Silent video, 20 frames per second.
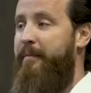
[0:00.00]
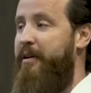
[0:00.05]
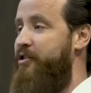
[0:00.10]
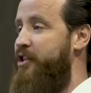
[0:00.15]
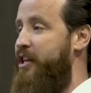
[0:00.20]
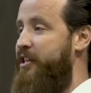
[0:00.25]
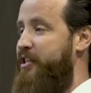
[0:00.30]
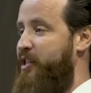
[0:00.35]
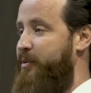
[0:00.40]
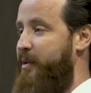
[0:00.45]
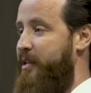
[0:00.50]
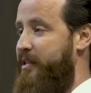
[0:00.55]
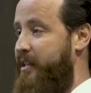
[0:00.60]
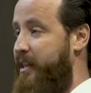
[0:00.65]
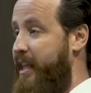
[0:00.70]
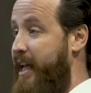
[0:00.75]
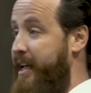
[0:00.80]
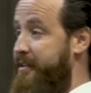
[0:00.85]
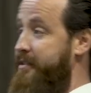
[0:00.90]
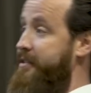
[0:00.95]
and Jesus wasn't
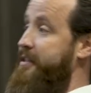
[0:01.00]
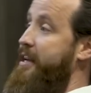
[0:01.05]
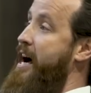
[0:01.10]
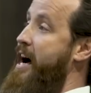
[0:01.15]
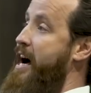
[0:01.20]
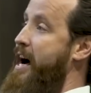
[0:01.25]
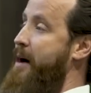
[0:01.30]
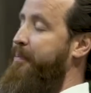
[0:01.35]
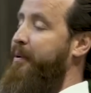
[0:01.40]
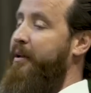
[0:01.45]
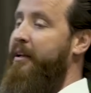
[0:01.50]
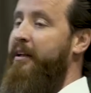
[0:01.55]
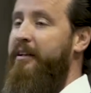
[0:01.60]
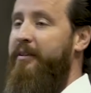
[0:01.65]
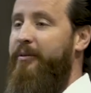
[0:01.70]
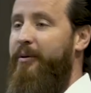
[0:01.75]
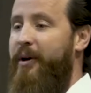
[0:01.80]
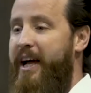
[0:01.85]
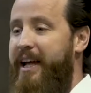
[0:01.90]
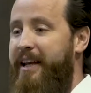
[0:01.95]
like, stop.
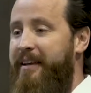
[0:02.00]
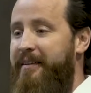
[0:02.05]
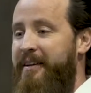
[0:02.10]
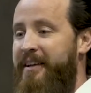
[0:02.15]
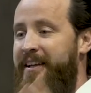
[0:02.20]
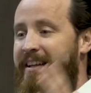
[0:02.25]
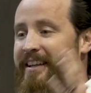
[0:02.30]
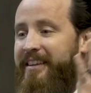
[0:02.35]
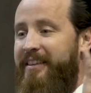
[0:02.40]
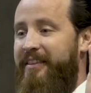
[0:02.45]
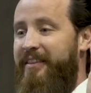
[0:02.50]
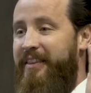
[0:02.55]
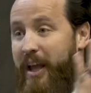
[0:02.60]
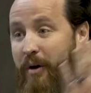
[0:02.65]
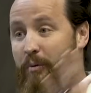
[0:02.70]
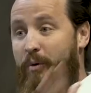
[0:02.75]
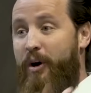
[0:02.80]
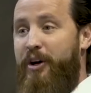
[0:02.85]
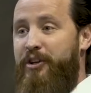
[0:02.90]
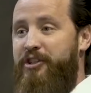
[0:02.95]
Right? They
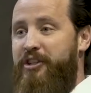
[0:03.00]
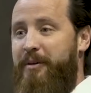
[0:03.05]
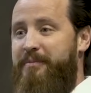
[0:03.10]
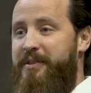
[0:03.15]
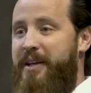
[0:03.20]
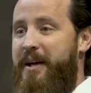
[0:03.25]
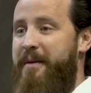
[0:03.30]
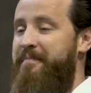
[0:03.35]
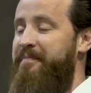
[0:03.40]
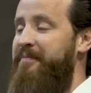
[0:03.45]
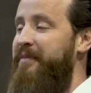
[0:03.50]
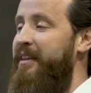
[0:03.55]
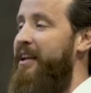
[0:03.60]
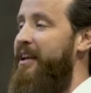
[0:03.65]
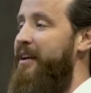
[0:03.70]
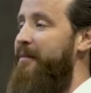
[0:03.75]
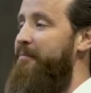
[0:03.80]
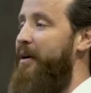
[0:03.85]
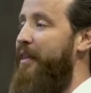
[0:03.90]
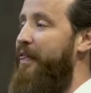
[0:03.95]
worshiped him.
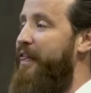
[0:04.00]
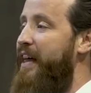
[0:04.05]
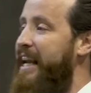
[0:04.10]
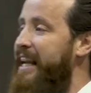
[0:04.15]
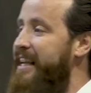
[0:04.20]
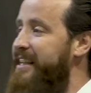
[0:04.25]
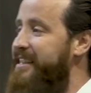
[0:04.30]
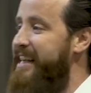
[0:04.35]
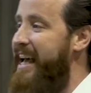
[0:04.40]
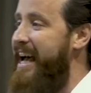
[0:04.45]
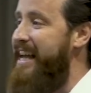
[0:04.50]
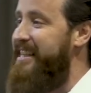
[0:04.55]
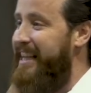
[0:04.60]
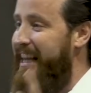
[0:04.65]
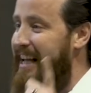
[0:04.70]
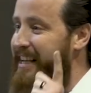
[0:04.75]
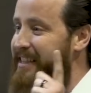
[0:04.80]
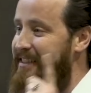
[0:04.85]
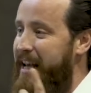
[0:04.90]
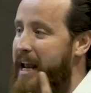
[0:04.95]
But then it says in
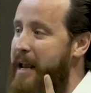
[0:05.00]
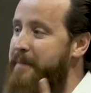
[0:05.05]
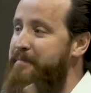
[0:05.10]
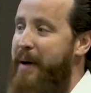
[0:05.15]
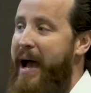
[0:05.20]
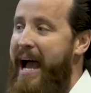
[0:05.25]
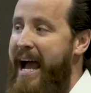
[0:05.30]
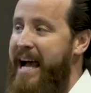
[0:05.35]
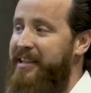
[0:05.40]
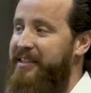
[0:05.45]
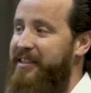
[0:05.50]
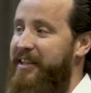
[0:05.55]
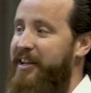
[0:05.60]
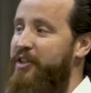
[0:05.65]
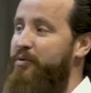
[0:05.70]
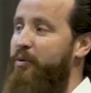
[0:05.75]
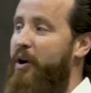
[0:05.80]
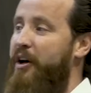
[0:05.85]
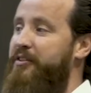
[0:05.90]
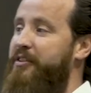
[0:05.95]
that same
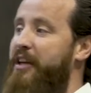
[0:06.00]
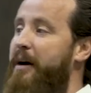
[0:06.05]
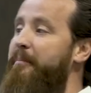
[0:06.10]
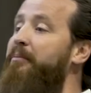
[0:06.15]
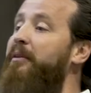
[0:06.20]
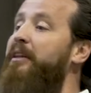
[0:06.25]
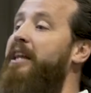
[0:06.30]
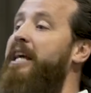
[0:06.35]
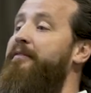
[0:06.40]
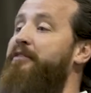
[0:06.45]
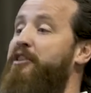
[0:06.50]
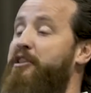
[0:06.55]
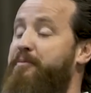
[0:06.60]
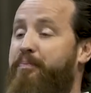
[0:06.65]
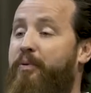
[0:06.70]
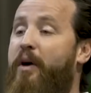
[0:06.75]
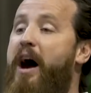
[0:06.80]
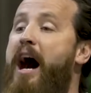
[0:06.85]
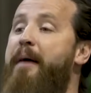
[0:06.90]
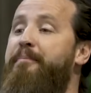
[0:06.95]
passage, while some believers'
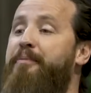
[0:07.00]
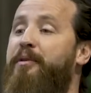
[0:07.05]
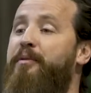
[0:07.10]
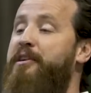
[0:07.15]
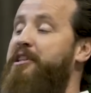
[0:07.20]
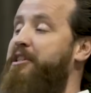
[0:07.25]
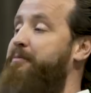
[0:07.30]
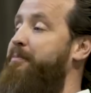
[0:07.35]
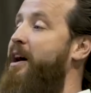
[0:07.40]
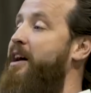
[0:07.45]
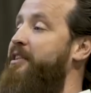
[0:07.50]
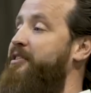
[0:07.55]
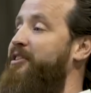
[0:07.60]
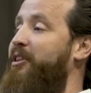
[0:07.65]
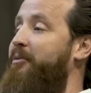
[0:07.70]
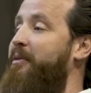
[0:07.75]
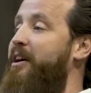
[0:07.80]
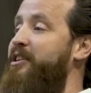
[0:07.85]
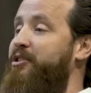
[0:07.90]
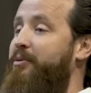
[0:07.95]
proper response to
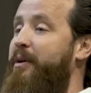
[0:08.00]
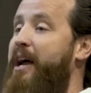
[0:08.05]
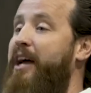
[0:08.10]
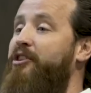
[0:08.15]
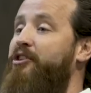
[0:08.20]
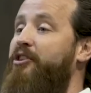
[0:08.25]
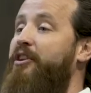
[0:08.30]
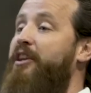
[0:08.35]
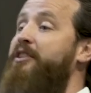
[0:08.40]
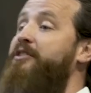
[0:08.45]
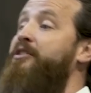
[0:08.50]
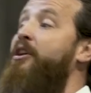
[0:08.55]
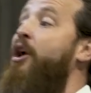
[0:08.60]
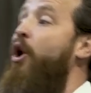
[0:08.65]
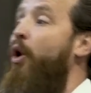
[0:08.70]
the resurrection is